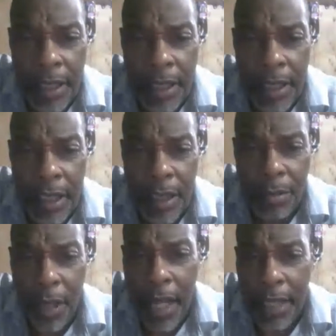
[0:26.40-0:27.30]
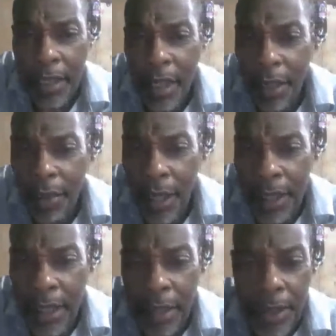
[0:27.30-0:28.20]
He has this black channel
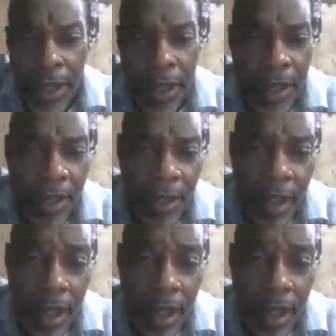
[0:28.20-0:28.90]
that's out there,